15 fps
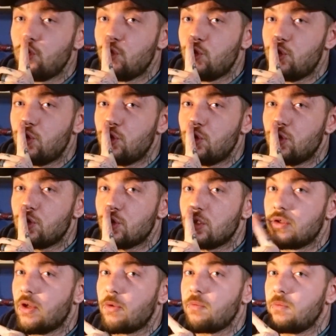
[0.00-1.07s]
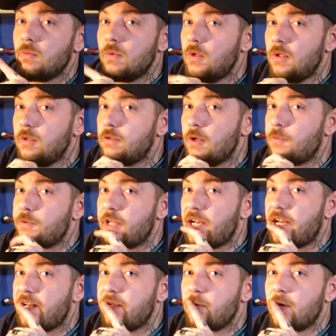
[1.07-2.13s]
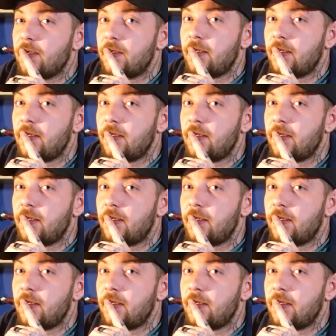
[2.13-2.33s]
Shh, don't tell anyone.